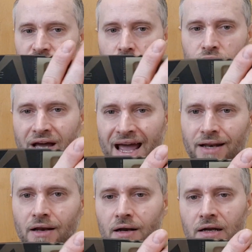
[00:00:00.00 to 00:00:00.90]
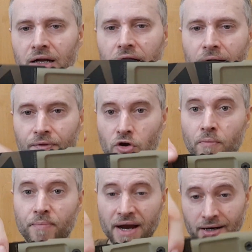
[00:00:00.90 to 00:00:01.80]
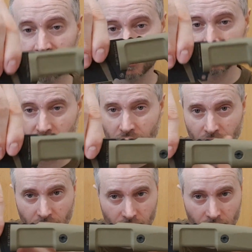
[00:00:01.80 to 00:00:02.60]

So the handle, compared to the